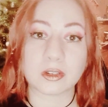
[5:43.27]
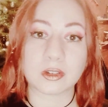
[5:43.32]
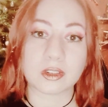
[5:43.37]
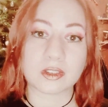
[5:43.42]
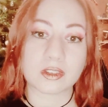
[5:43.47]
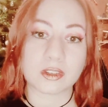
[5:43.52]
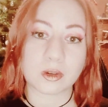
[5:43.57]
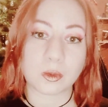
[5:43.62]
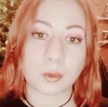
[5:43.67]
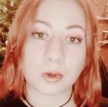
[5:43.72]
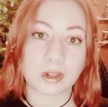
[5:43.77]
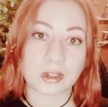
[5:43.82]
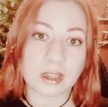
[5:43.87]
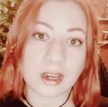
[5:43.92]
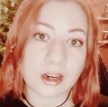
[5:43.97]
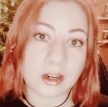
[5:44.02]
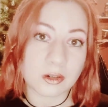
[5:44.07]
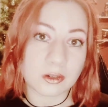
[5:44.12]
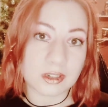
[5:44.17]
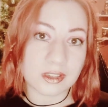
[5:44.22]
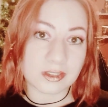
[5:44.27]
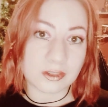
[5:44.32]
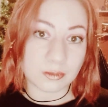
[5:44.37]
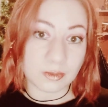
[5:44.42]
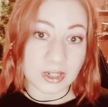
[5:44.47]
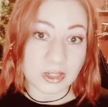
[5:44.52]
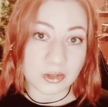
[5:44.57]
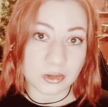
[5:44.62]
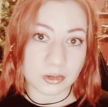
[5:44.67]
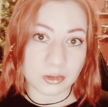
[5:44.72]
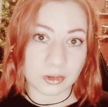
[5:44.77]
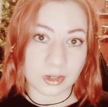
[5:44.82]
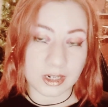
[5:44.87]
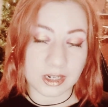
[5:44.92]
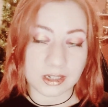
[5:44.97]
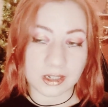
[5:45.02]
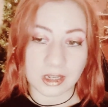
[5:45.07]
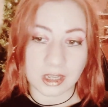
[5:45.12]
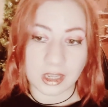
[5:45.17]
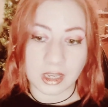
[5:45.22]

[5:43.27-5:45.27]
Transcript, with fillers: And so when Chiron is retrograde,